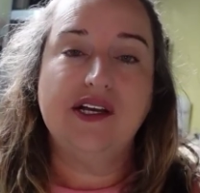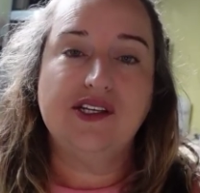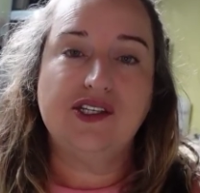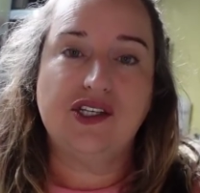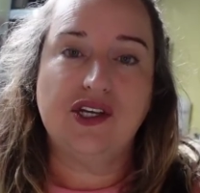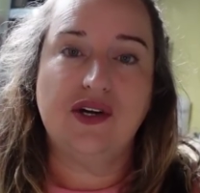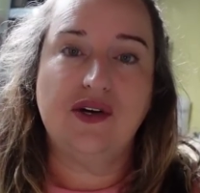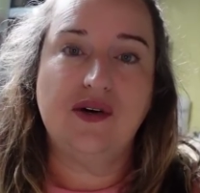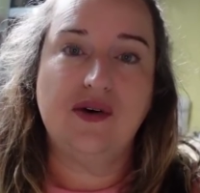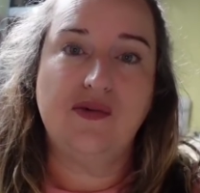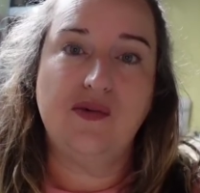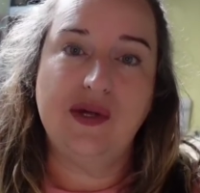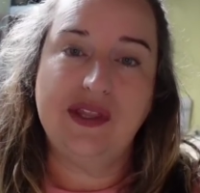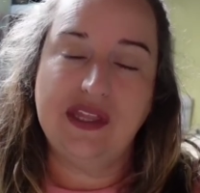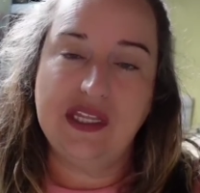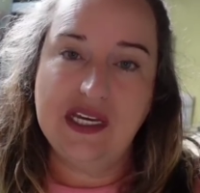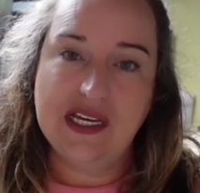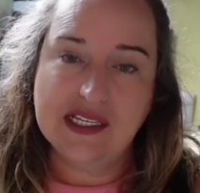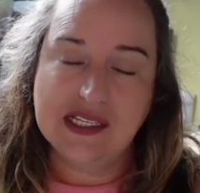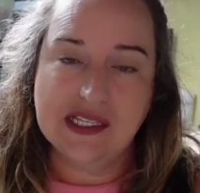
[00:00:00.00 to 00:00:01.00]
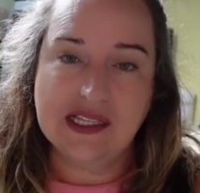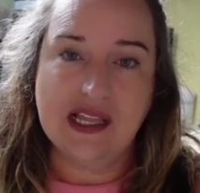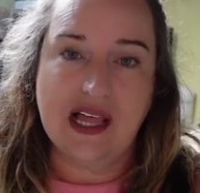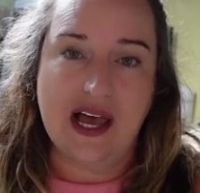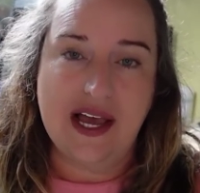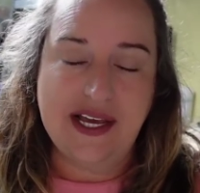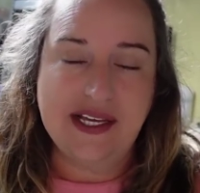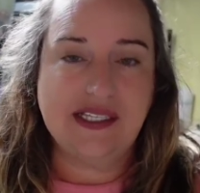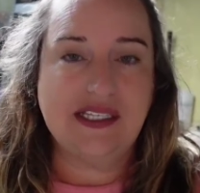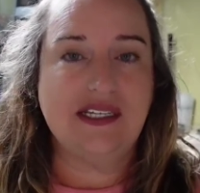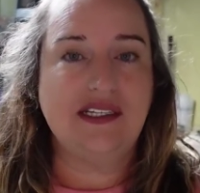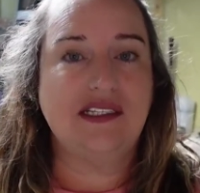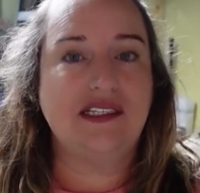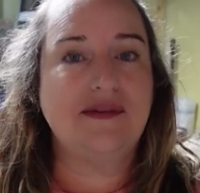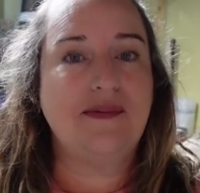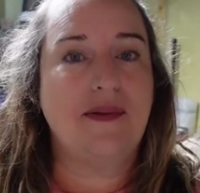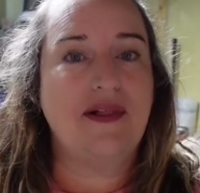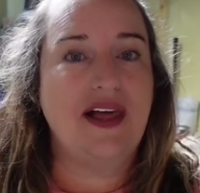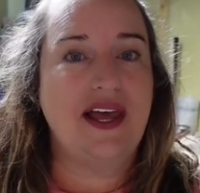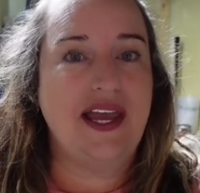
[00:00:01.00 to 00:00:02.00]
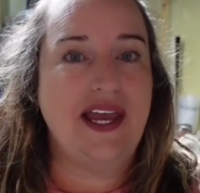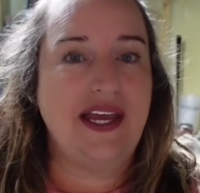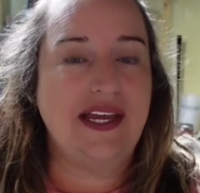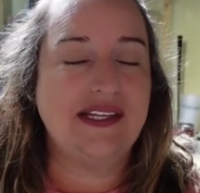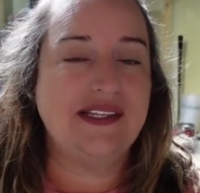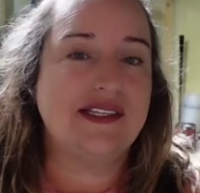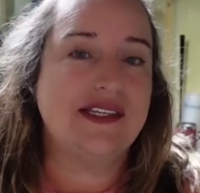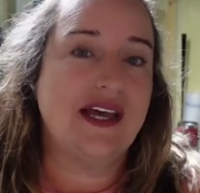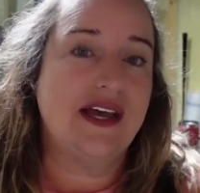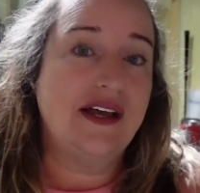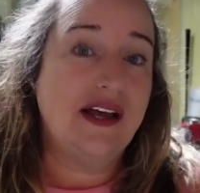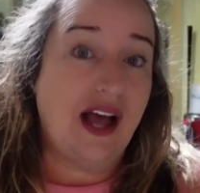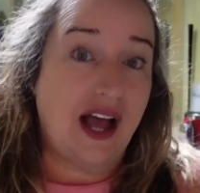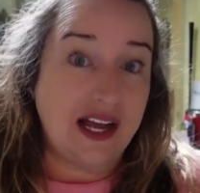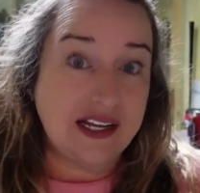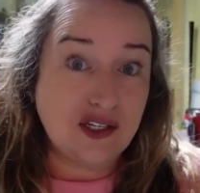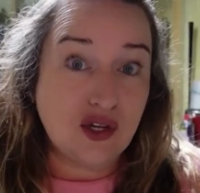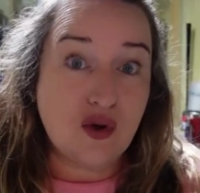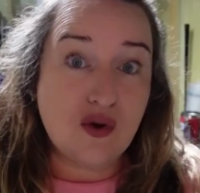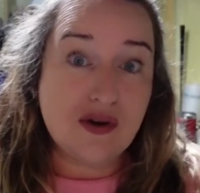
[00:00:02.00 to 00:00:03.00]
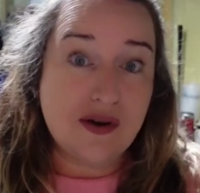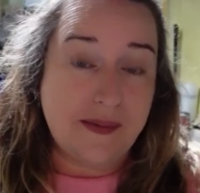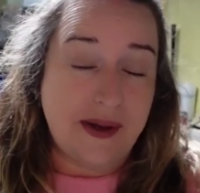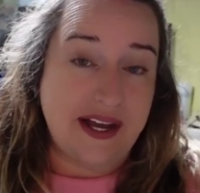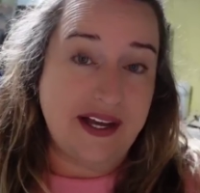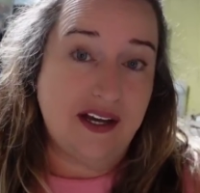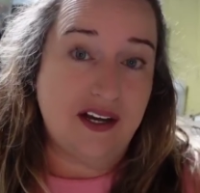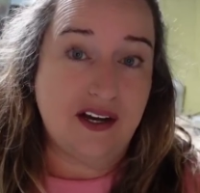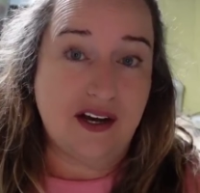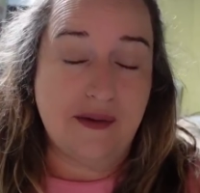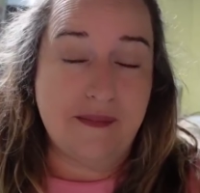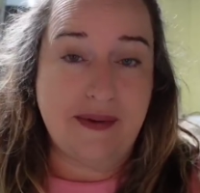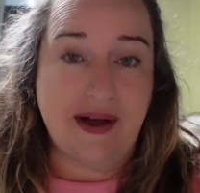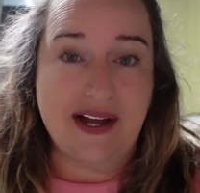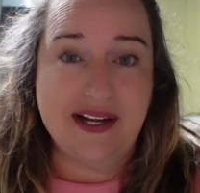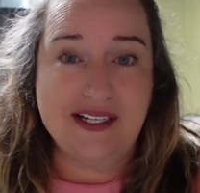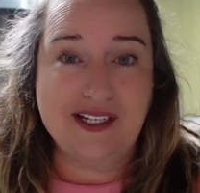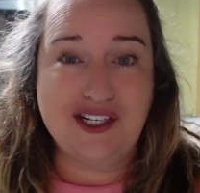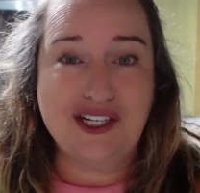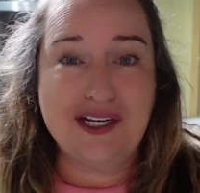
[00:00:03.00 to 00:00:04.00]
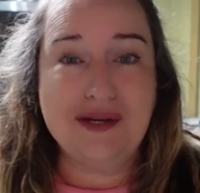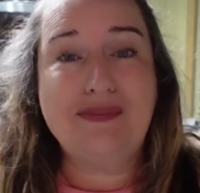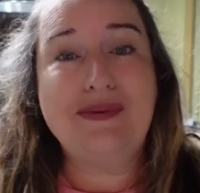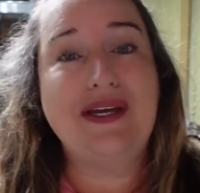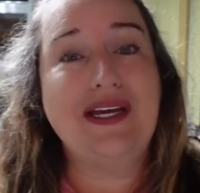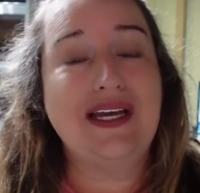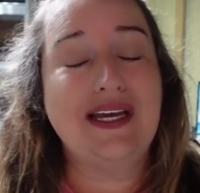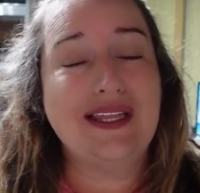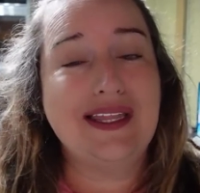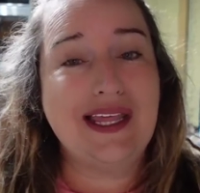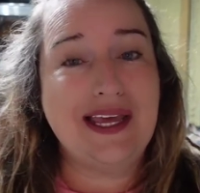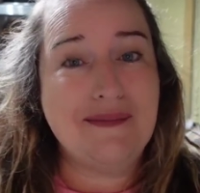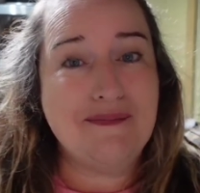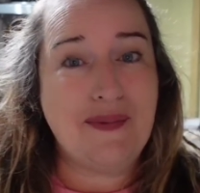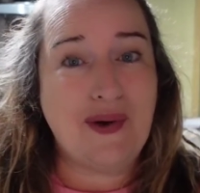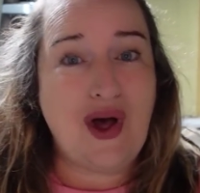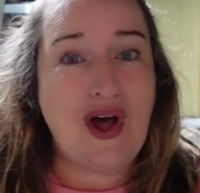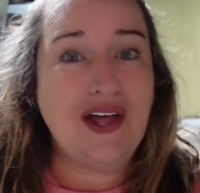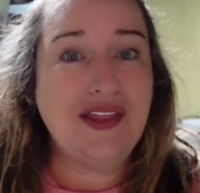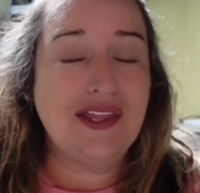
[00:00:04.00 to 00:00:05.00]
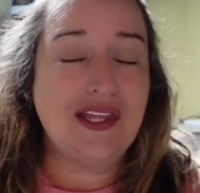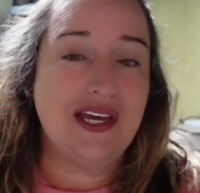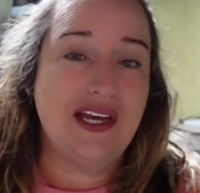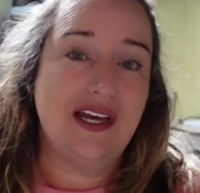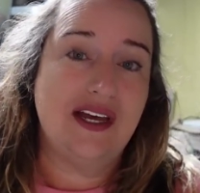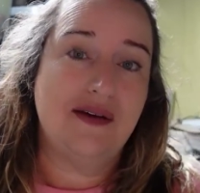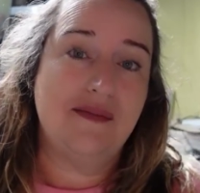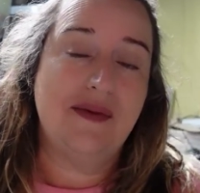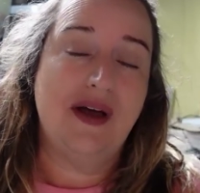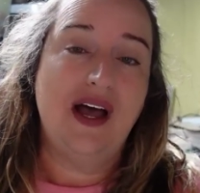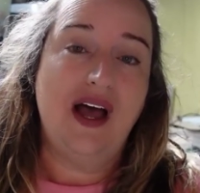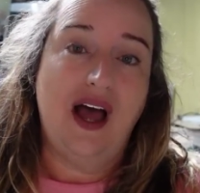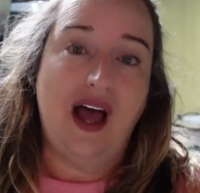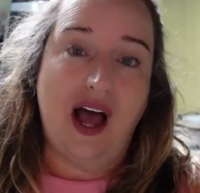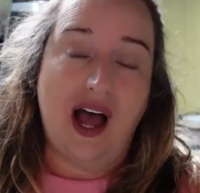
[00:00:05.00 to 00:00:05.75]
So with these license plates, I told them I could combine shipping. They bought them.